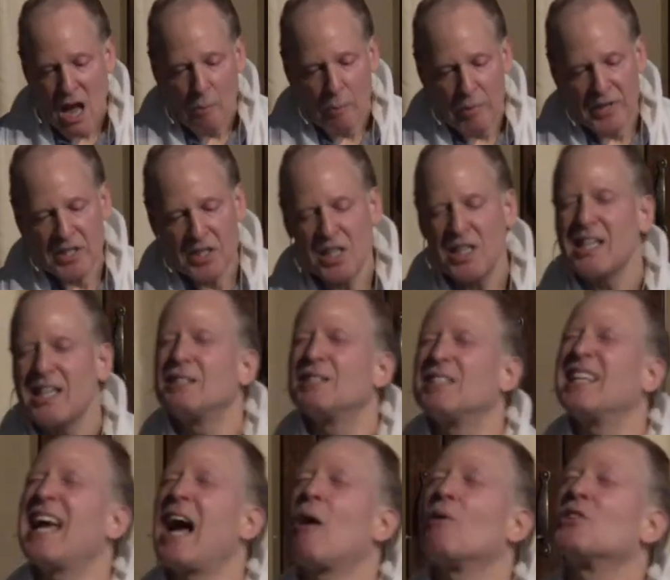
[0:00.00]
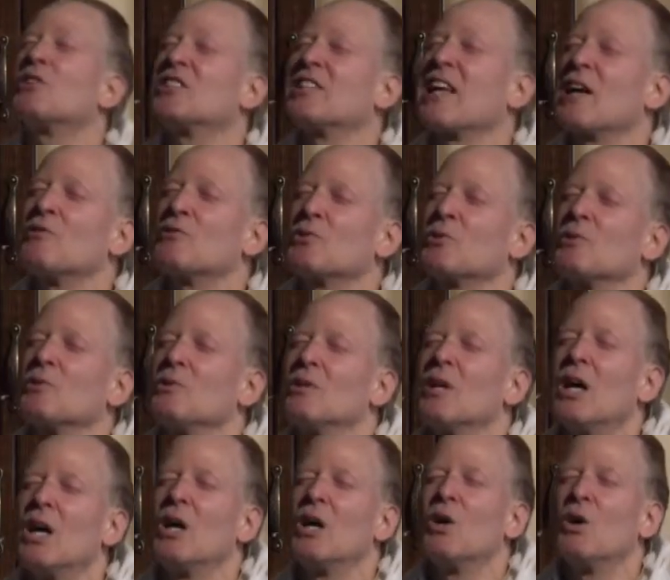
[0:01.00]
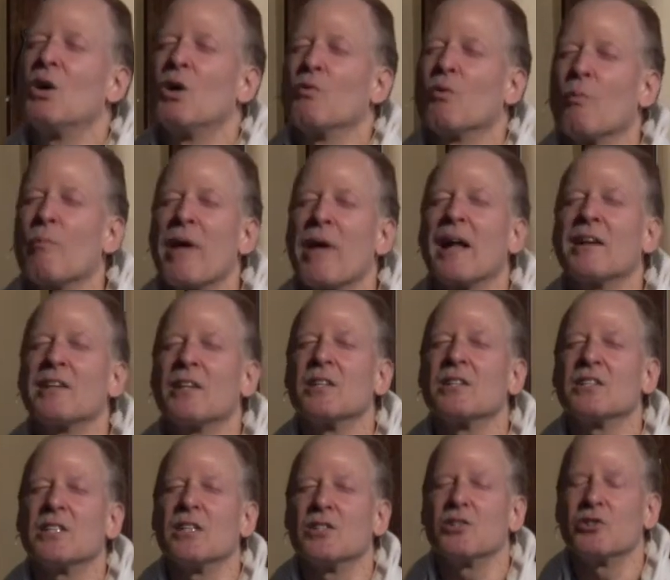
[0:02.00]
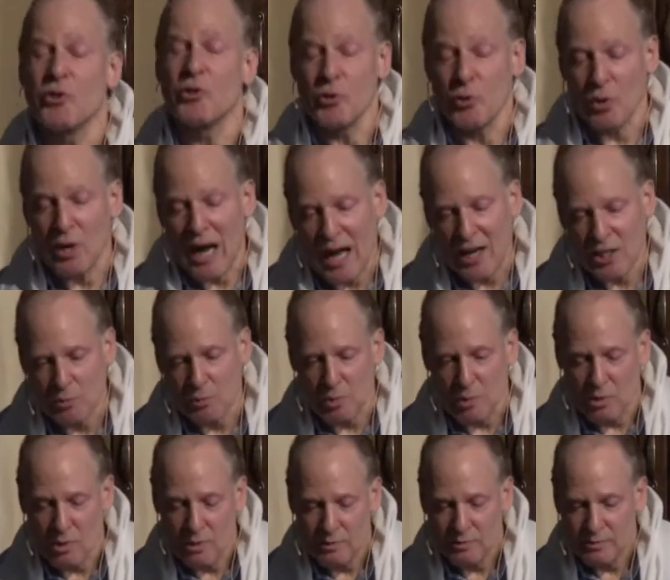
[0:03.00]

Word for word: but to see, see how central repentance is to your gospel.